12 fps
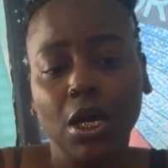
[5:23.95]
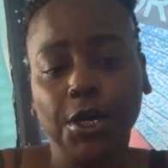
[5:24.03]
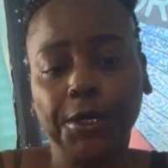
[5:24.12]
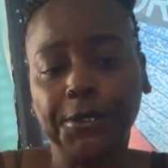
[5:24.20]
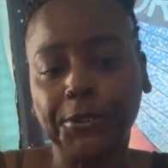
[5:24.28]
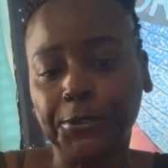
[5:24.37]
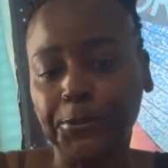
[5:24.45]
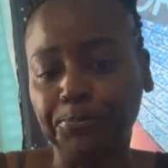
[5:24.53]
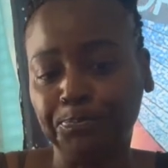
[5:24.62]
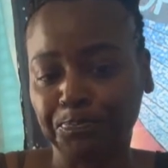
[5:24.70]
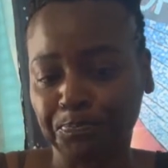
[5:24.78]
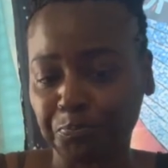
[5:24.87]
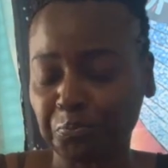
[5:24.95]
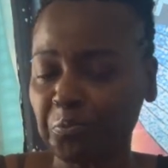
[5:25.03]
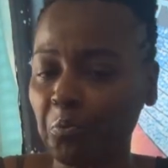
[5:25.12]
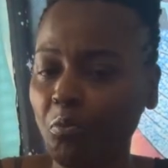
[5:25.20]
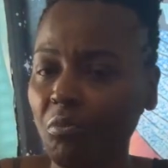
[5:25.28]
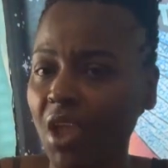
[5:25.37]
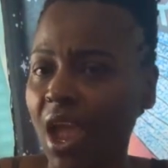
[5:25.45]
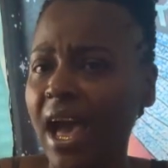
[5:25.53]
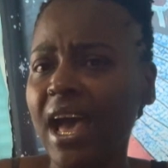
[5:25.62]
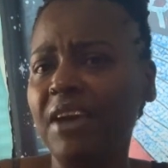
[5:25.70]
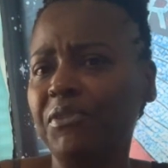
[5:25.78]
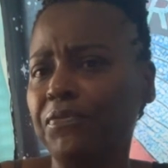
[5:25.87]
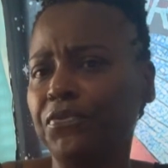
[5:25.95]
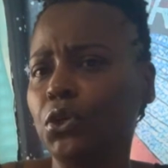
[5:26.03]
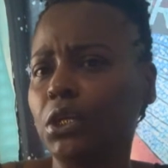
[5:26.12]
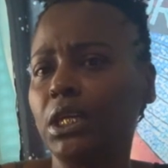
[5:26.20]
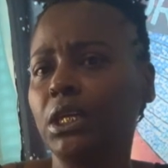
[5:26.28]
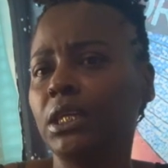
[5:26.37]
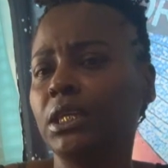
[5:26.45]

Um, I haven't fully